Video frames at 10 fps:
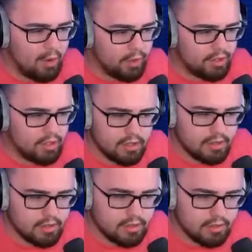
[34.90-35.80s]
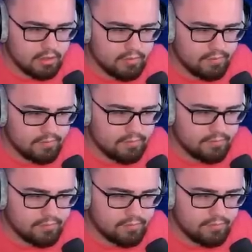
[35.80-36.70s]
that one? Do you speak
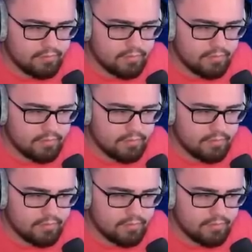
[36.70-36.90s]
English?